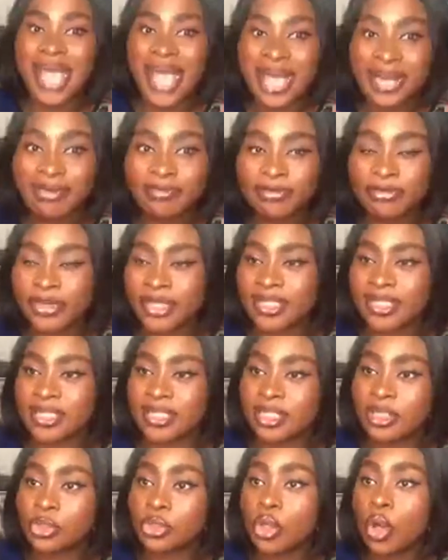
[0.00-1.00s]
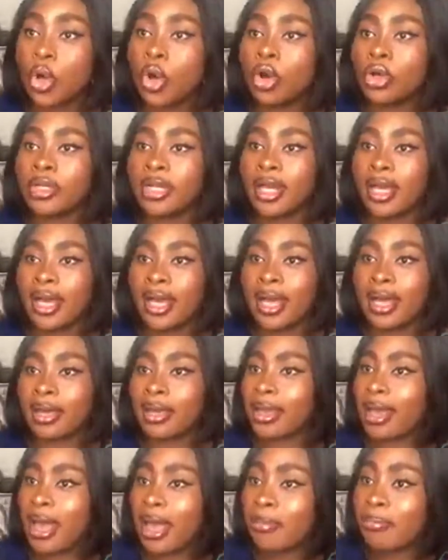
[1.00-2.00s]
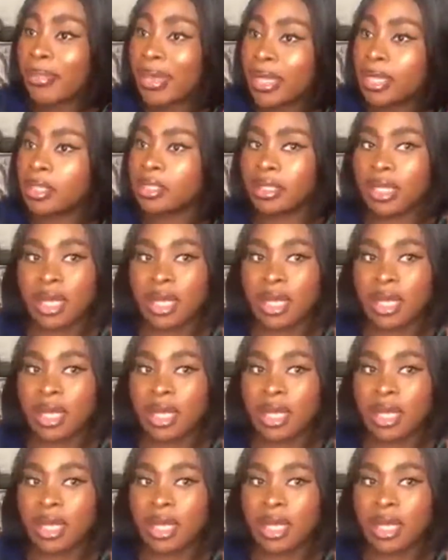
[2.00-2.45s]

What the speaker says: emphasis on her camel.